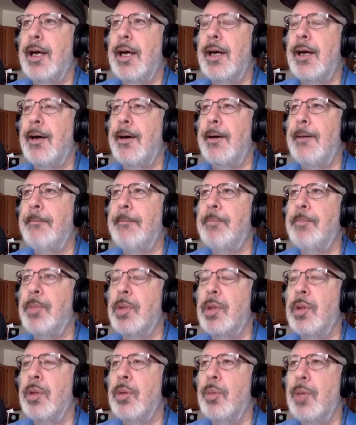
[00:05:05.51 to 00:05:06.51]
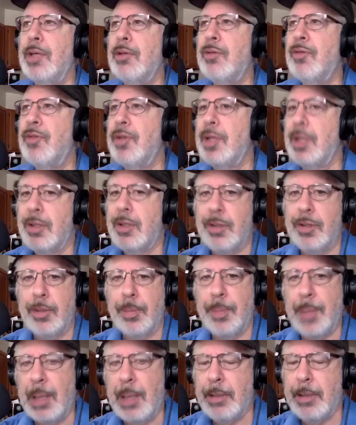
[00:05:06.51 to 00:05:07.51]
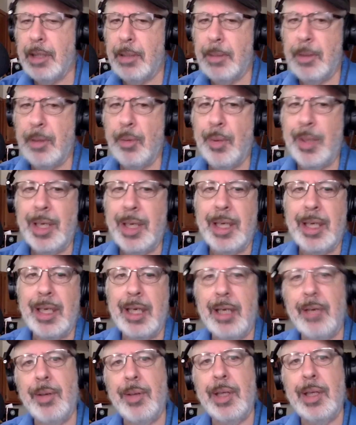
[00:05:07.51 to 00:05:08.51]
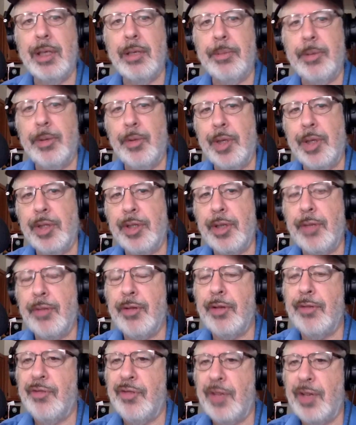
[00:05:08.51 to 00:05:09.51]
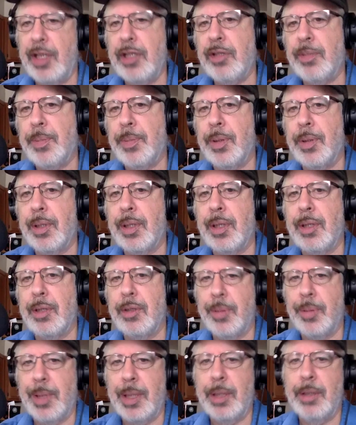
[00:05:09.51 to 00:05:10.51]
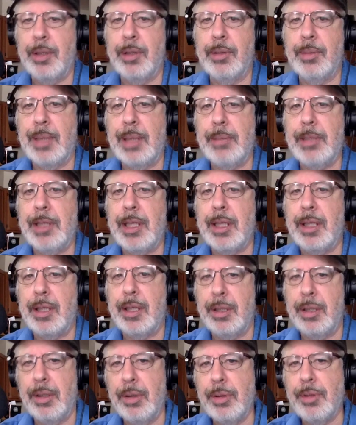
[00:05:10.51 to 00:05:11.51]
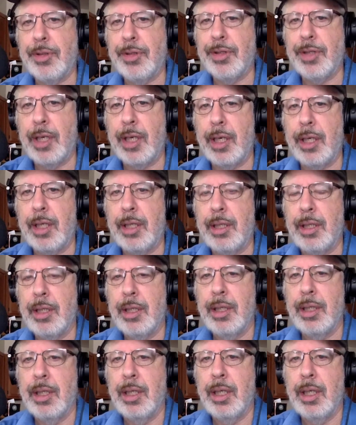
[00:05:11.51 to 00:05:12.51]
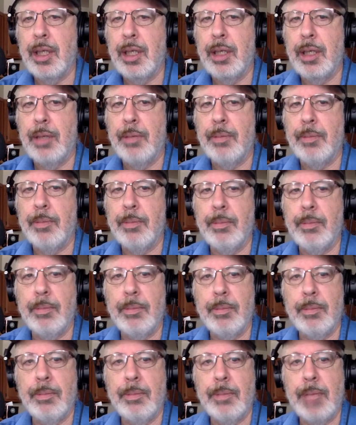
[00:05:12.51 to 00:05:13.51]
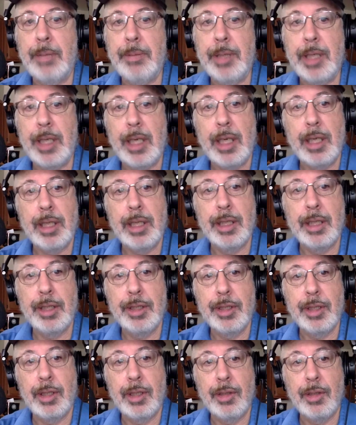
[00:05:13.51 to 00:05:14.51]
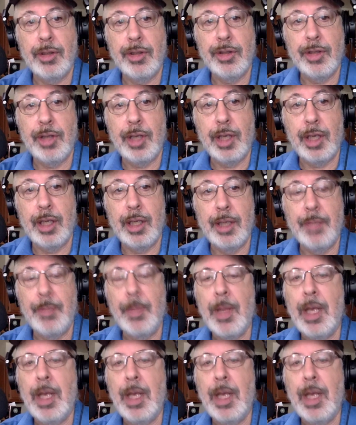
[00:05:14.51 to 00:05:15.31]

Um, the reason for this is you're probably going to be reading anyway. You're going to be reading stuff on Facebook, on Twitter, maybe on a news site, maybe on an adult site.